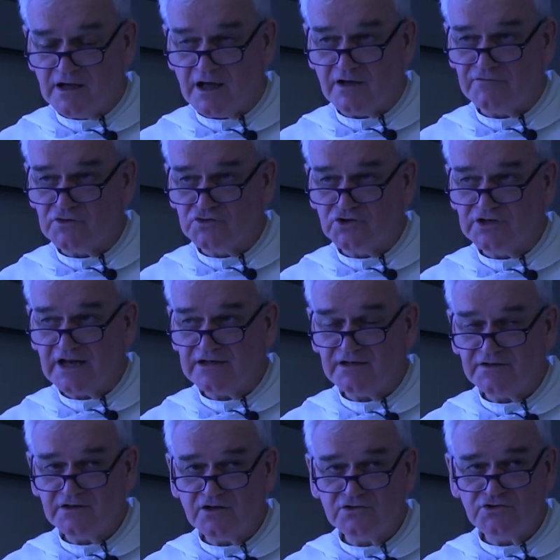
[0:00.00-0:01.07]
Have you done
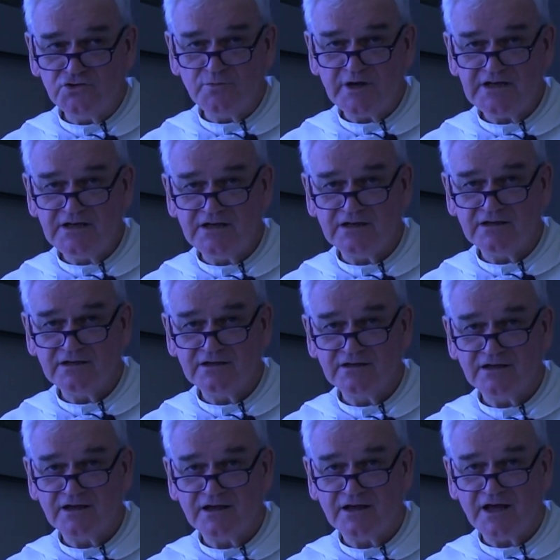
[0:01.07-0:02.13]
anything on Newman?
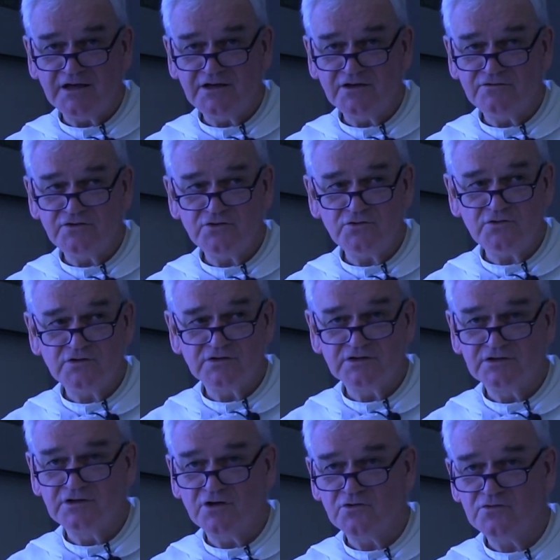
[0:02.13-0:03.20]
Any of you?
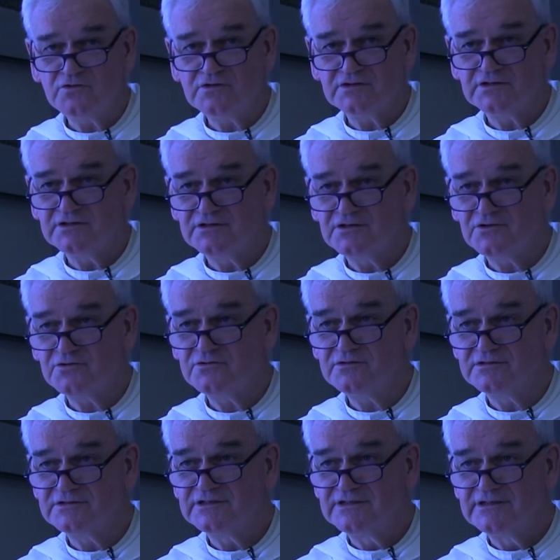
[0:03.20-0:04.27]
No? No.
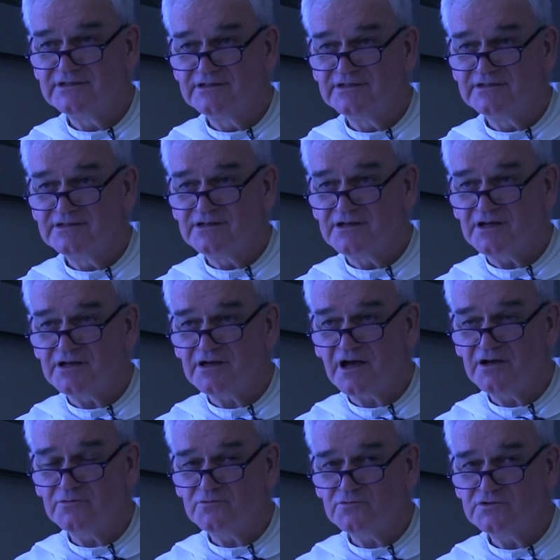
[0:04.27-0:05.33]

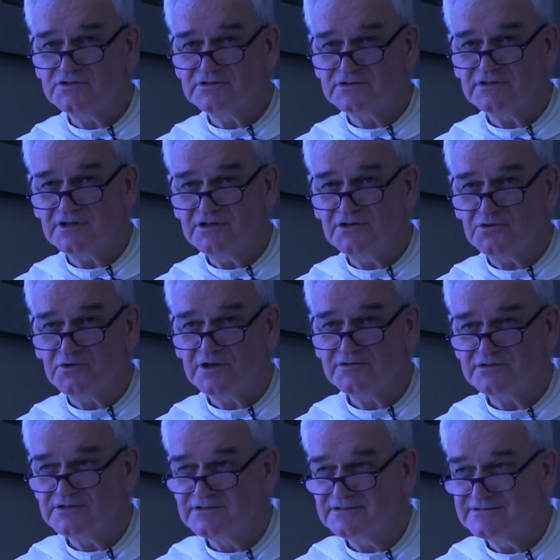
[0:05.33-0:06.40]
I would, you know,
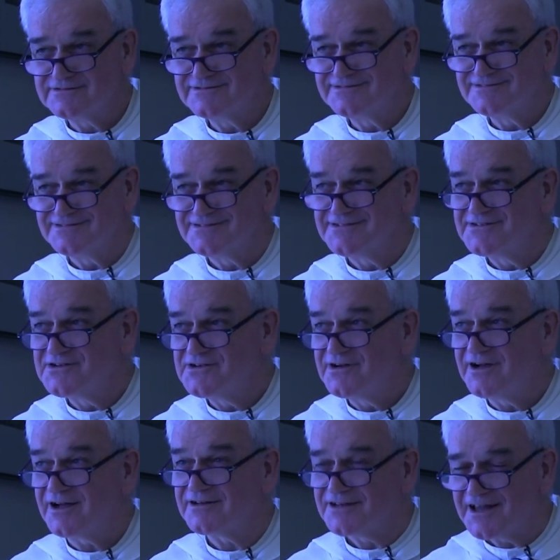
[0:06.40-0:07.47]

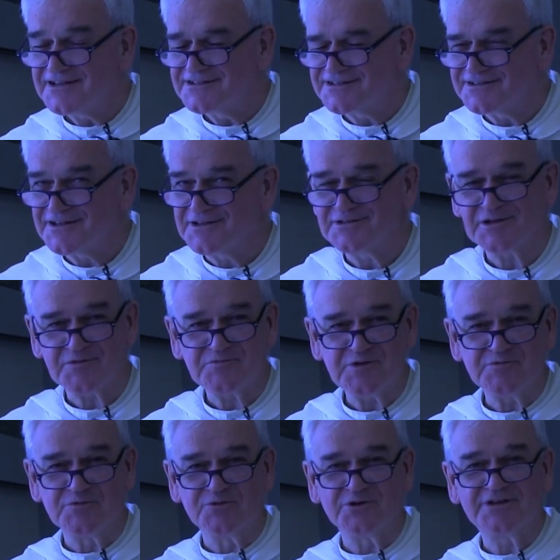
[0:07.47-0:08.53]
I'd like to think that
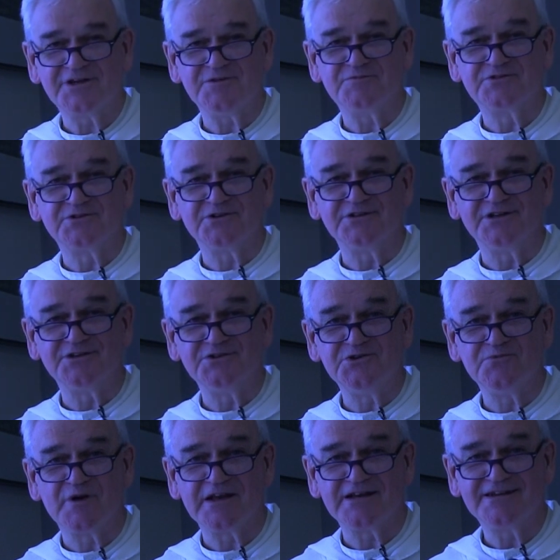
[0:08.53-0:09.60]
people would keep studying
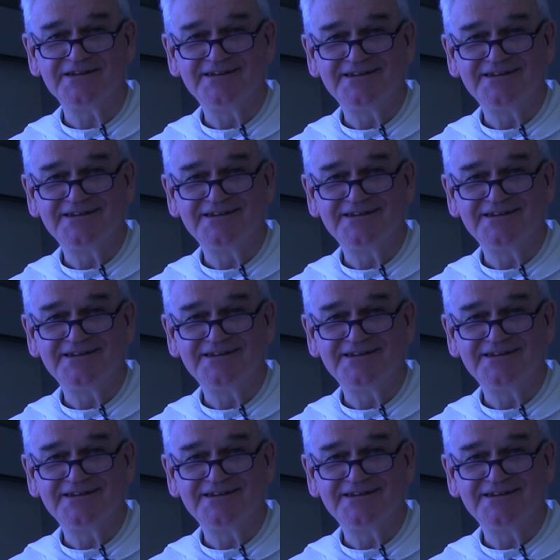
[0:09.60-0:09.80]
Newman.